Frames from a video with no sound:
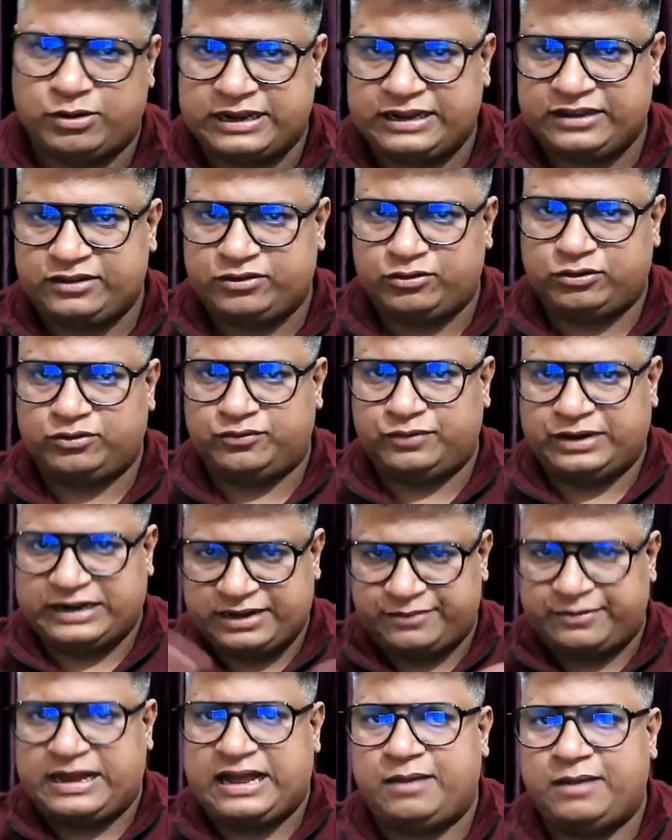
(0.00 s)
Okay, so
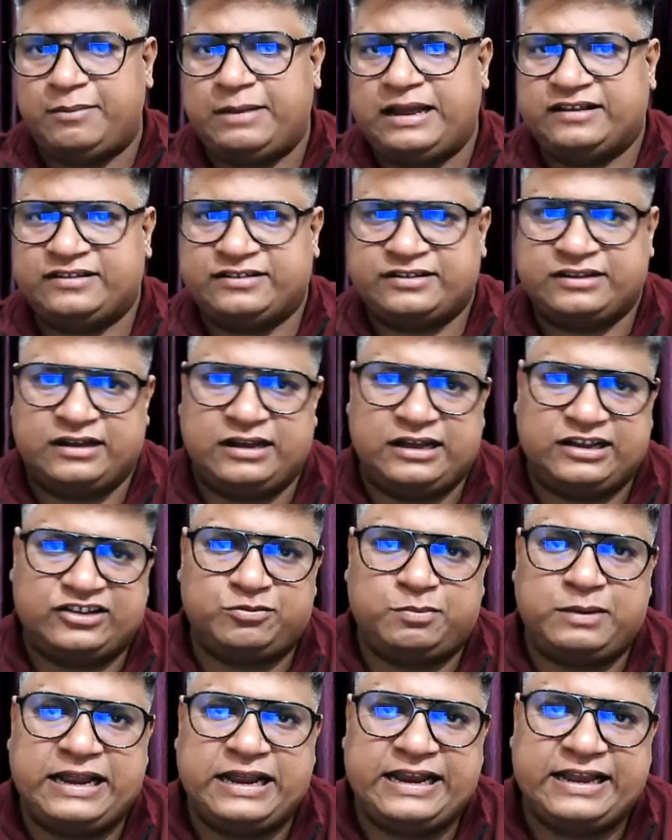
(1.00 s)
whatever I am uh,
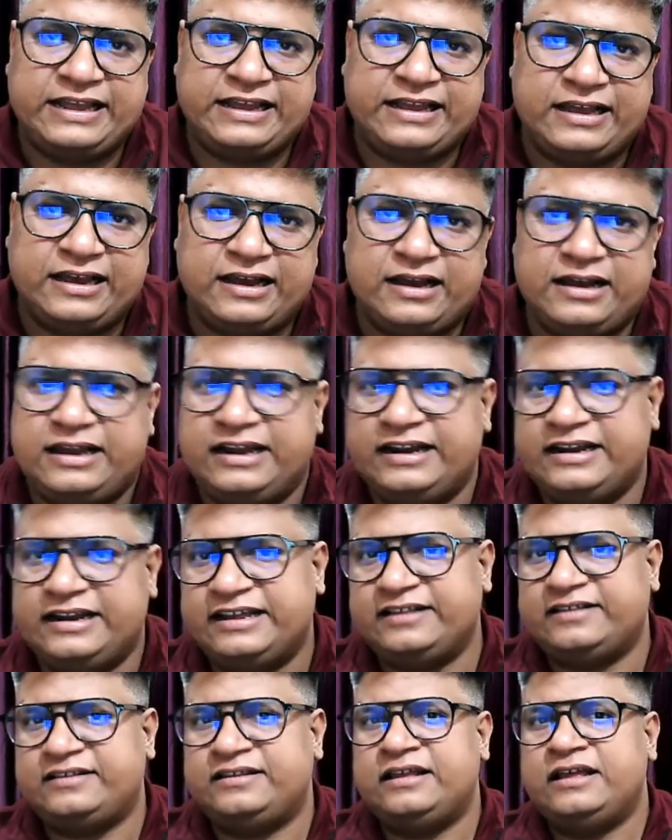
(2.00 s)
explaining here,
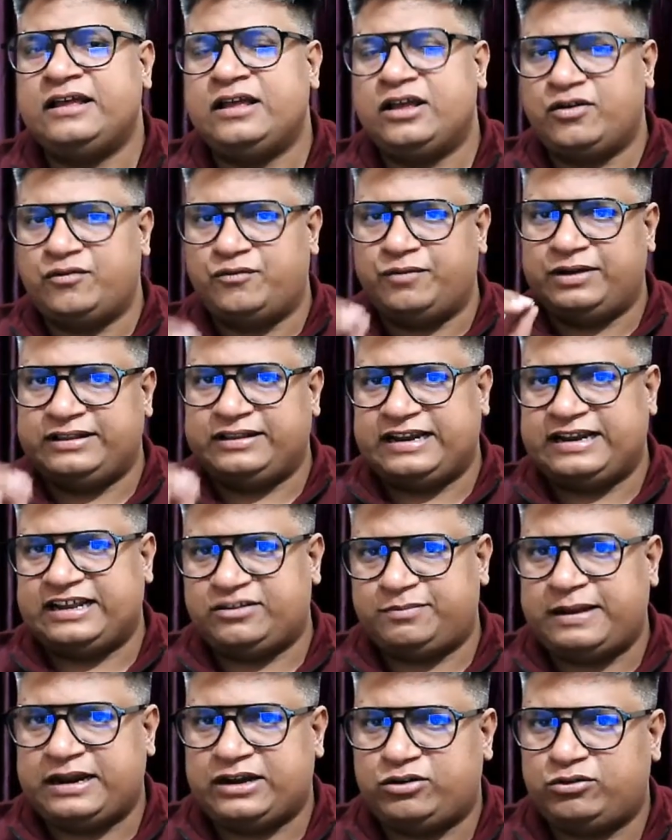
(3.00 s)
it is with
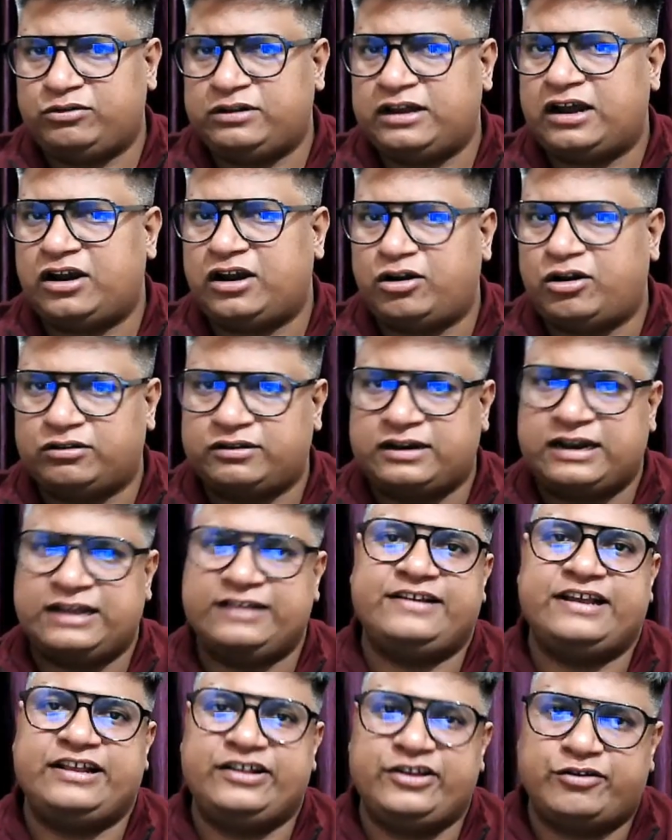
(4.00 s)
respect to the
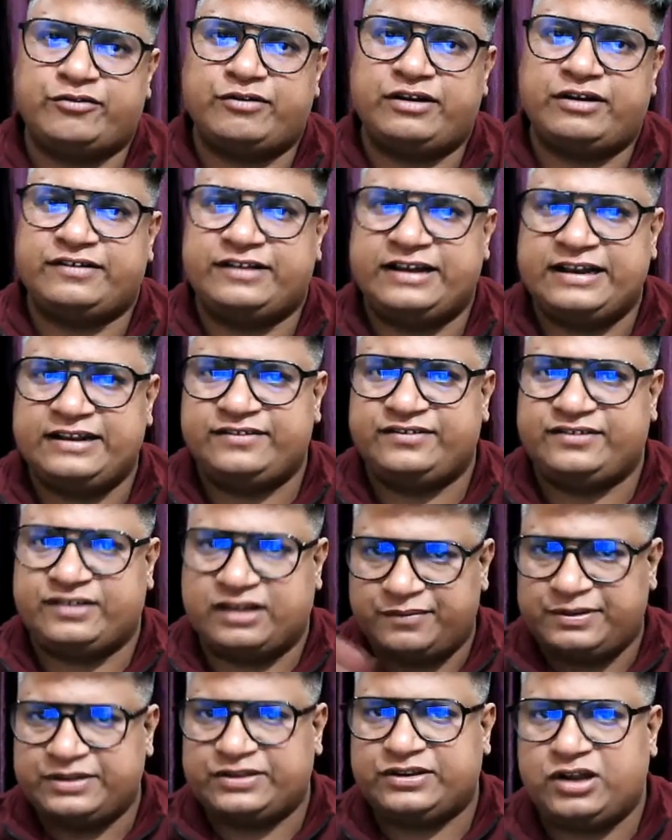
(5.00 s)
unauthorized change request in
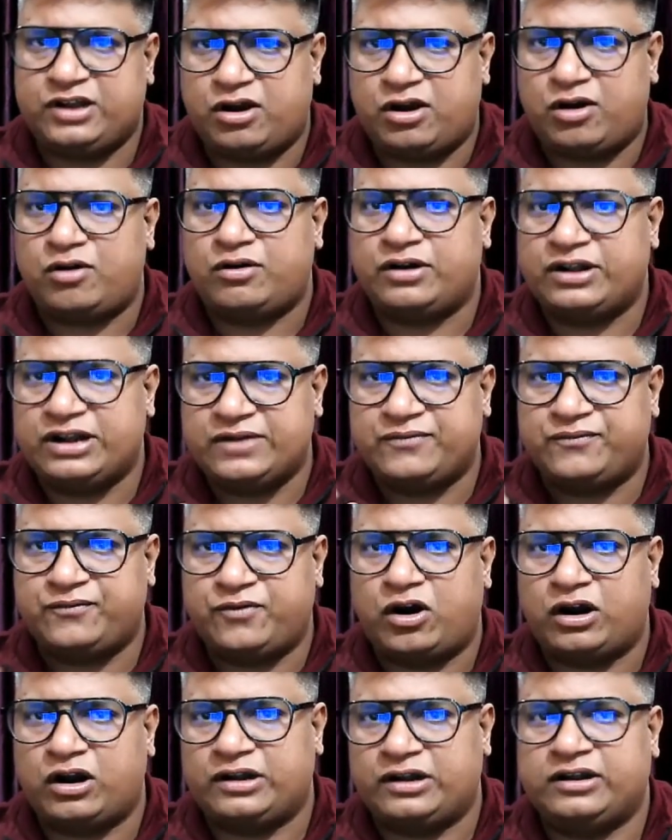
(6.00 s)
ServiceNow
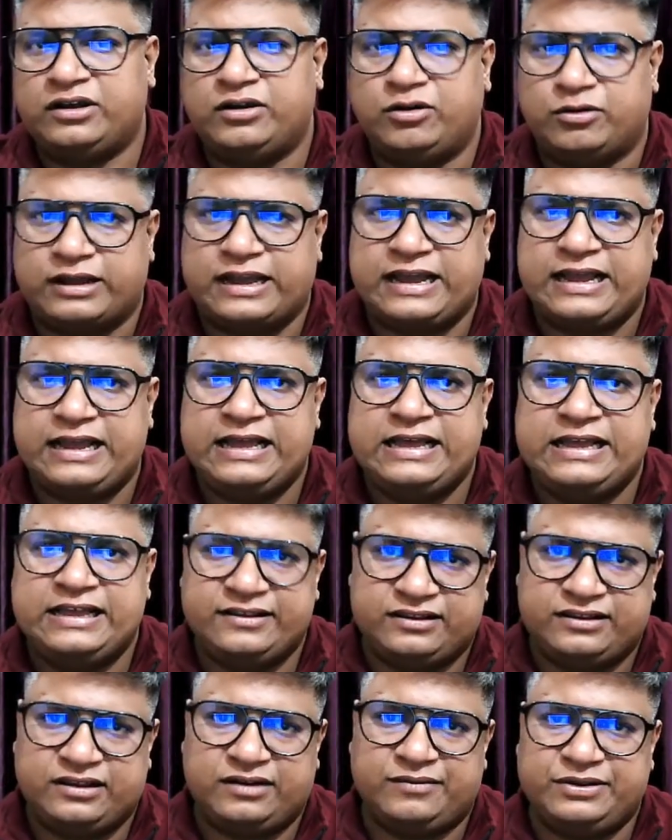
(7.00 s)
default. Okay.
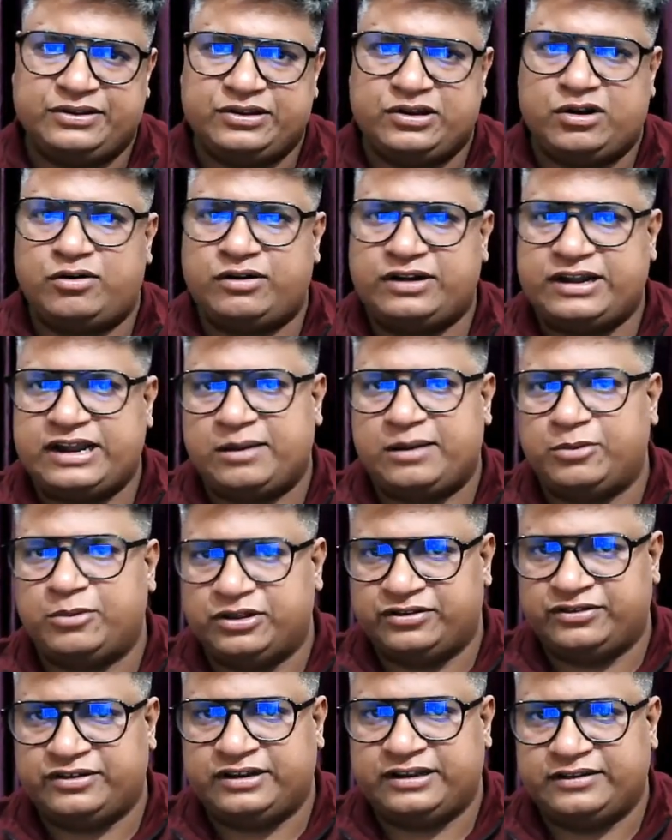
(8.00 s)
ServiceNow
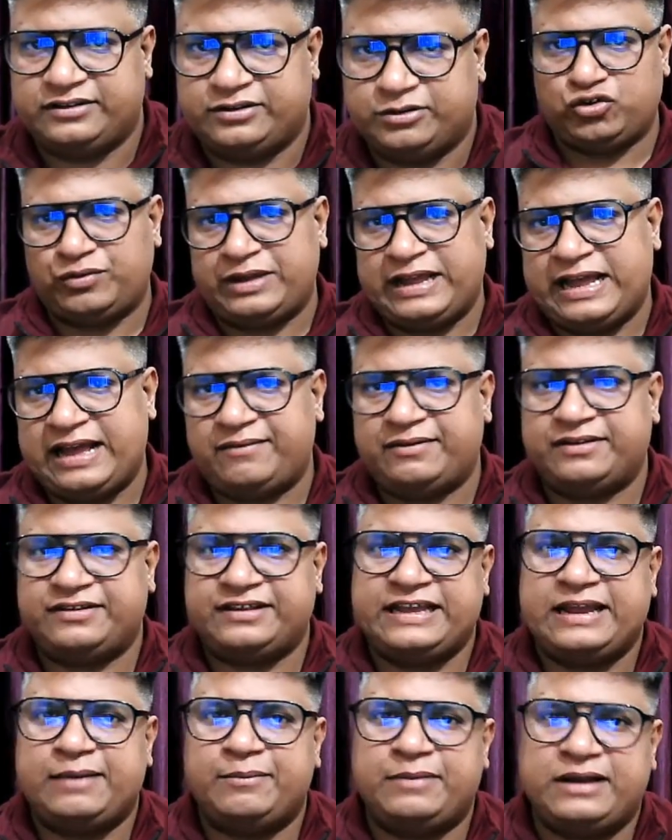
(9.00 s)
demo instance. So we have a
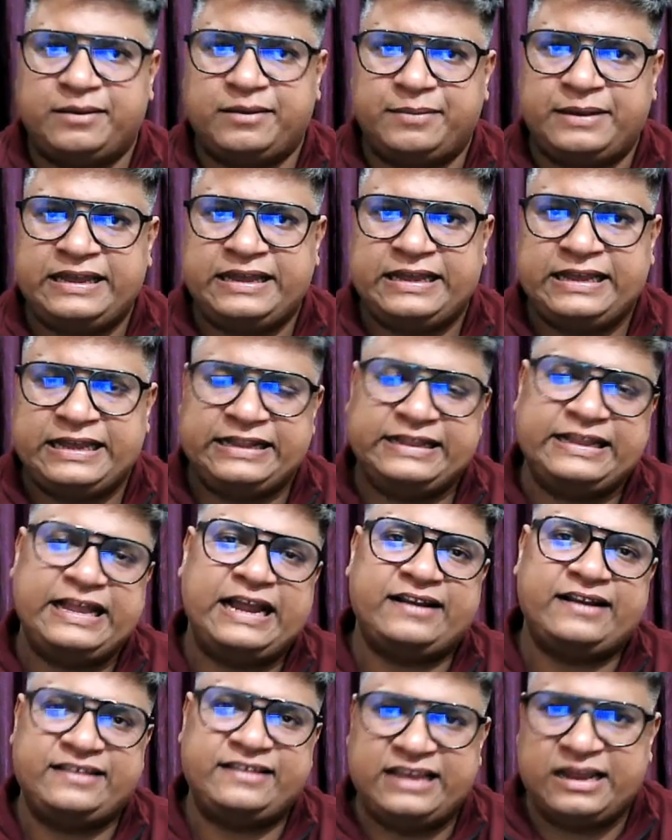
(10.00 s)
C M D B. In
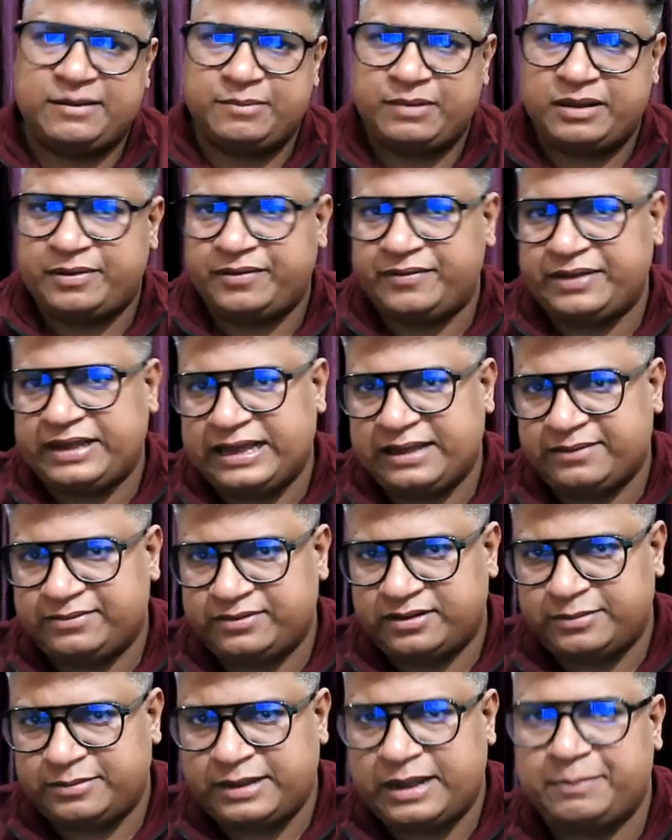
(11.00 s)
that C M D B, we
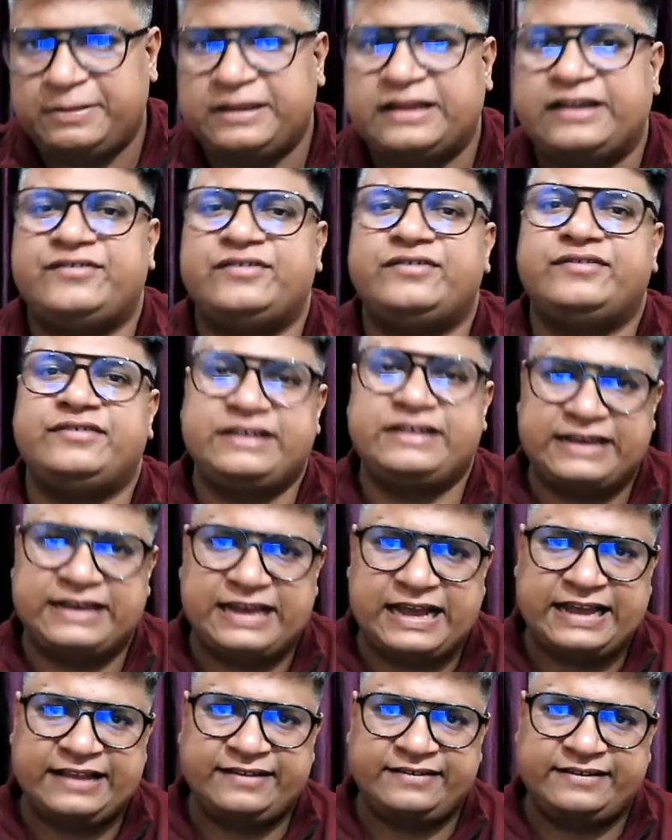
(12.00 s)
have some application C
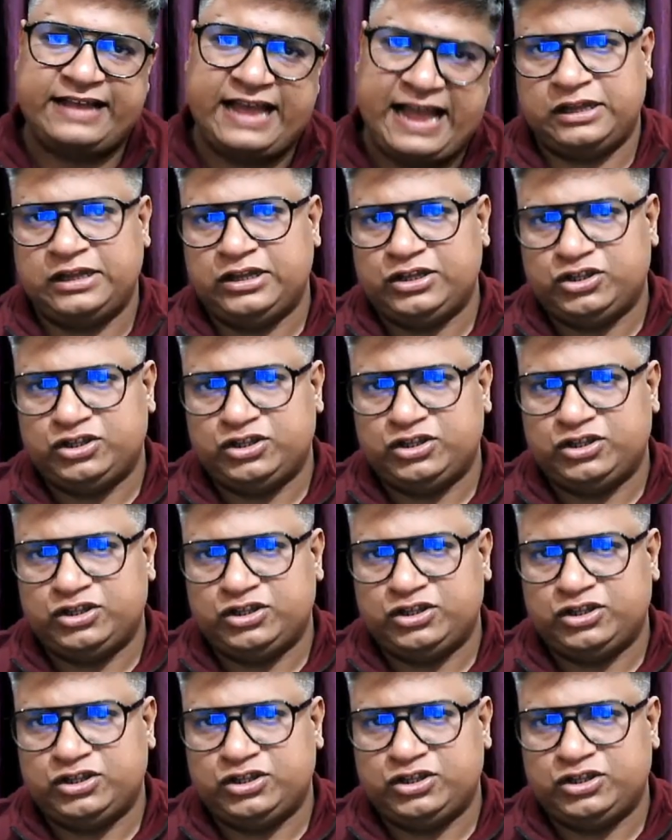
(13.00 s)
Is.